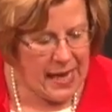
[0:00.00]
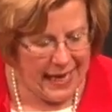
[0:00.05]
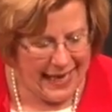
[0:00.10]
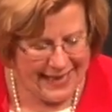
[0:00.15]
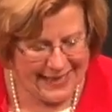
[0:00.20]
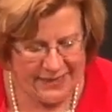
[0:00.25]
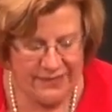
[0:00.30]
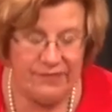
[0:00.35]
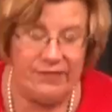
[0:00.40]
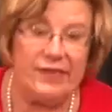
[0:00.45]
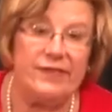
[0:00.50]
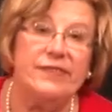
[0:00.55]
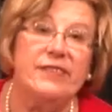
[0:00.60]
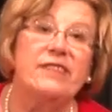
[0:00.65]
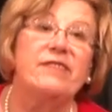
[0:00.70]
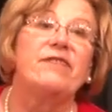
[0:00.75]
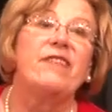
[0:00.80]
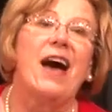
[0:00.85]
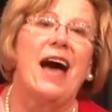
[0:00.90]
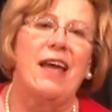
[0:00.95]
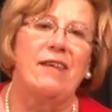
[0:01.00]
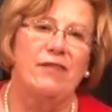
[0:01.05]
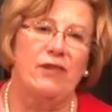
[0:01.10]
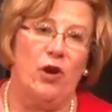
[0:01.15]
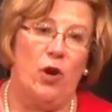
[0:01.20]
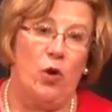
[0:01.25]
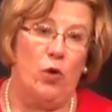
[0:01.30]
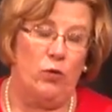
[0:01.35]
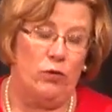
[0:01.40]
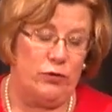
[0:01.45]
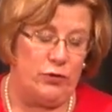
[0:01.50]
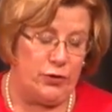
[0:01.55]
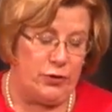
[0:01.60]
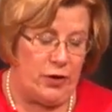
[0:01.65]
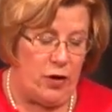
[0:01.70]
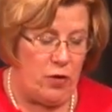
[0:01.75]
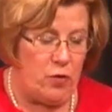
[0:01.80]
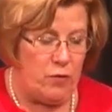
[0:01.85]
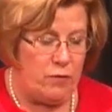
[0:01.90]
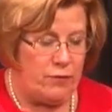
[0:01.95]
It's 55 and
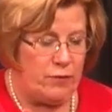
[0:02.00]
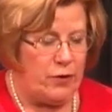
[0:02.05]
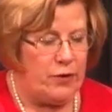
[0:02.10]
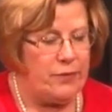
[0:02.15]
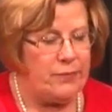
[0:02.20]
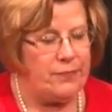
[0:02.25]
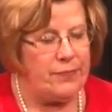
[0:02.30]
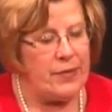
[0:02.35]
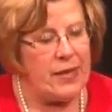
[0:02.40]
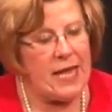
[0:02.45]
over.